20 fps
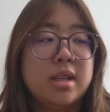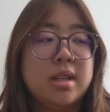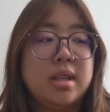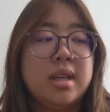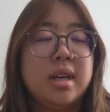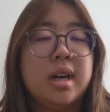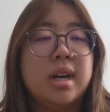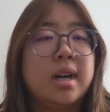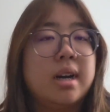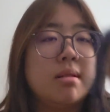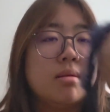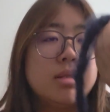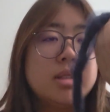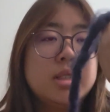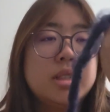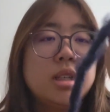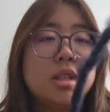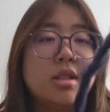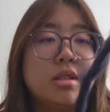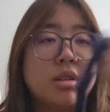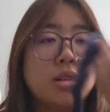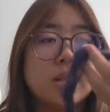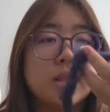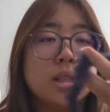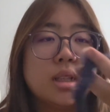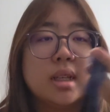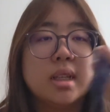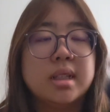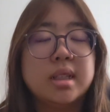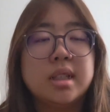yeah, I'm just gonna
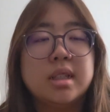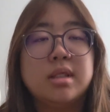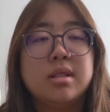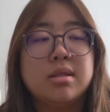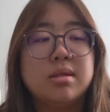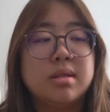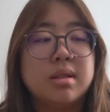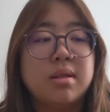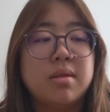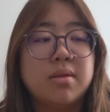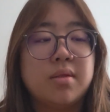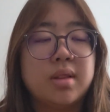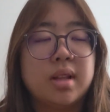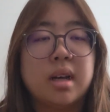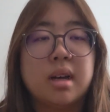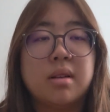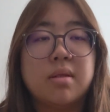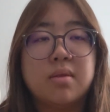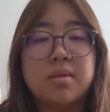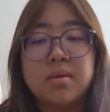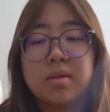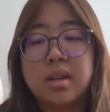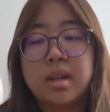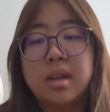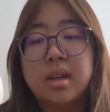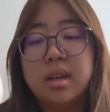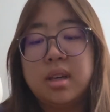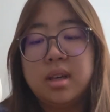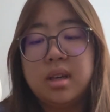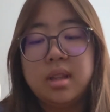turn this into the fluff,
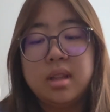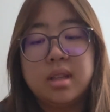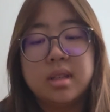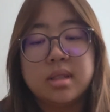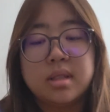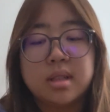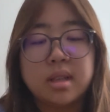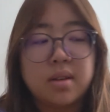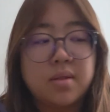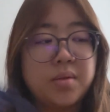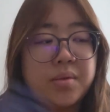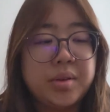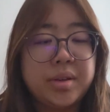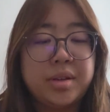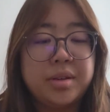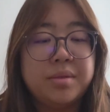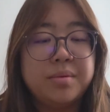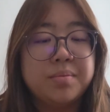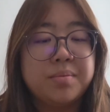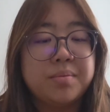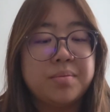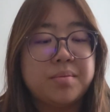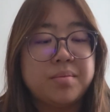the stuff it,